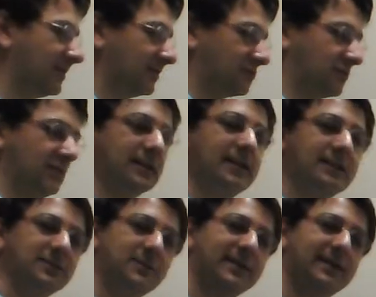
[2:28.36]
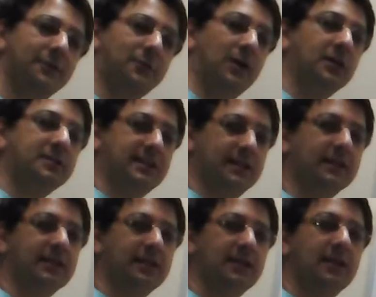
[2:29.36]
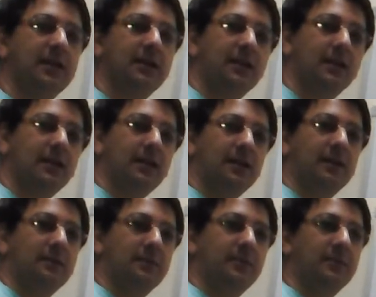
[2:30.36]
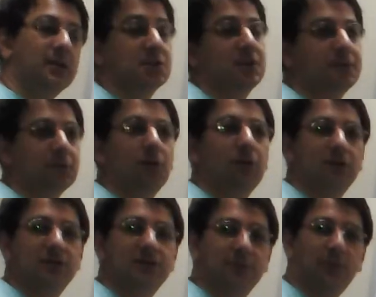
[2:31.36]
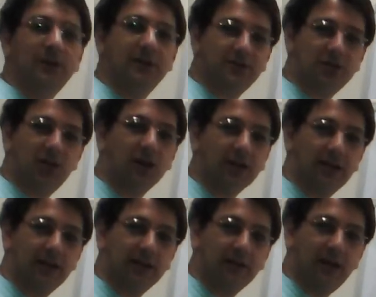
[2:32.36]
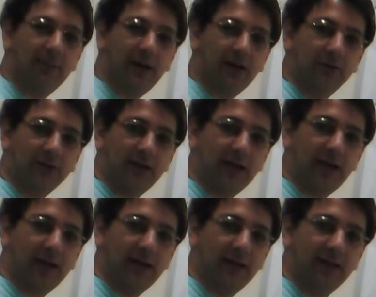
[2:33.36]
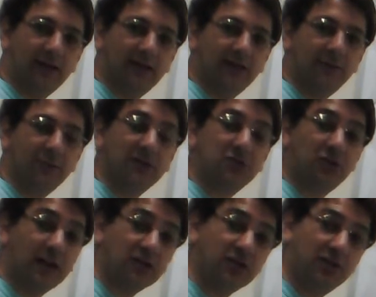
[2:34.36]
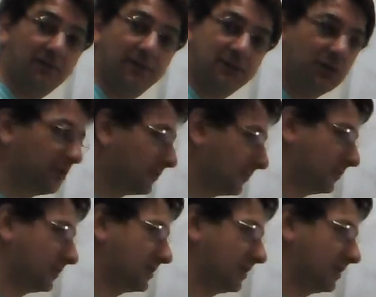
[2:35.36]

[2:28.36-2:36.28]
trill can't be erotic because of course we're talking about a retraction of the tongue root.